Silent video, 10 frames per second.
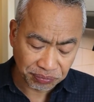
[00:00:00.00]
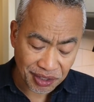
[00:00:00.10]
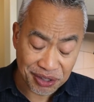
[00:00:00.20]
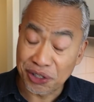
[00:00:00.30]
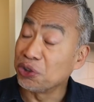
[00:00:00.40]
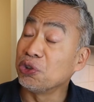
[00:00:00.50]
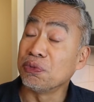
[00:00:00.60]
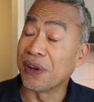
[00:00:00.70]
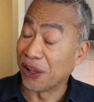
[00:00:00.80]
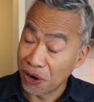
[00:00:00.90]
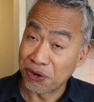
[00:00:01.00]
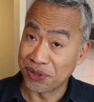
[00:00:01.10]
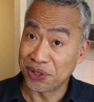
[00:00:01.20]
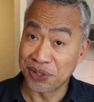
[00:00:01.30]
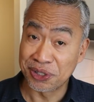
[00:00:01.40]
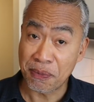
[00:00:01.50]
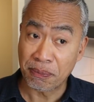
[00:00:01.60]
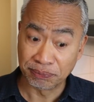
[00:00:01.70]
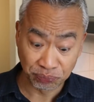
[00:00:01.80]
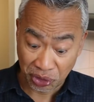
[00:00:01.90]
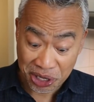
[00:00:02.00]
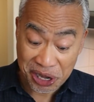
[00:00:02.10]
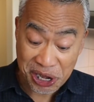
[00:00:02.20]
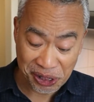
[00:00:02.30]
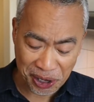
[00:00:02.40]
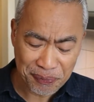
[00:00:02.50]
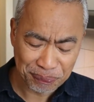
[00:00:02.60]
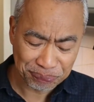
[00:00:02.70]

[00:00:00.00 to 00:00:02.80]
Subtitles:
And the soup alone is just healing,